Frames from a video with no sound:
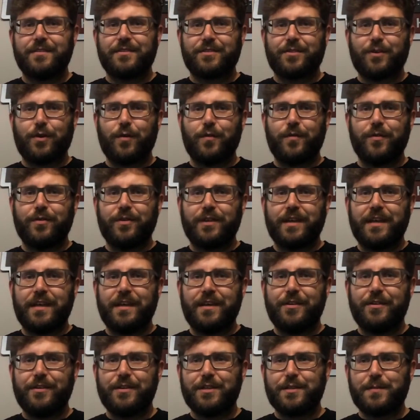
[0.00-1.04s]
Scoville
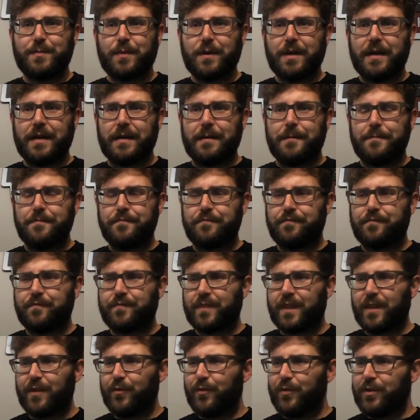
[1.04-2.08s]
heat units, but
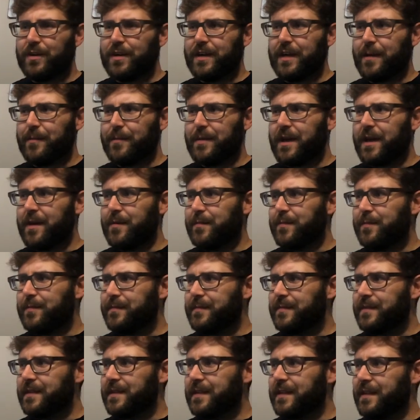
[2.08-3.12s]
really I'm not
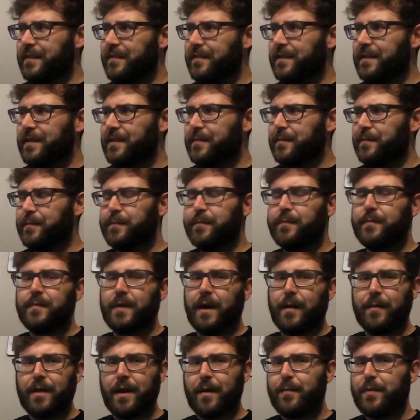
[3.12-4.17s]

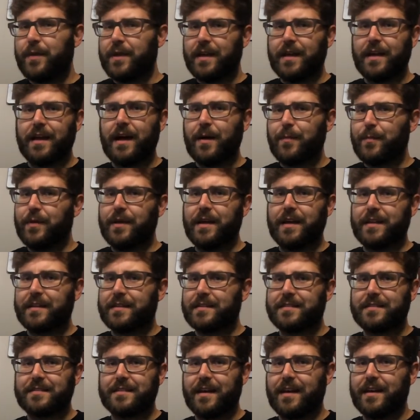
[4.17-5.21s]
picking up like
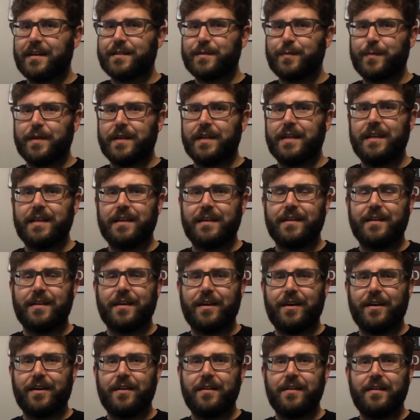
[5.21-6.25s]
the slightest bit of heat at
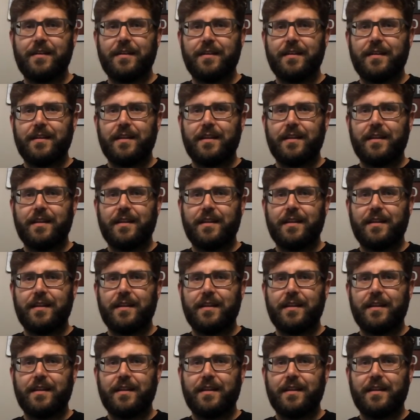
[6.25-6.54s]
all.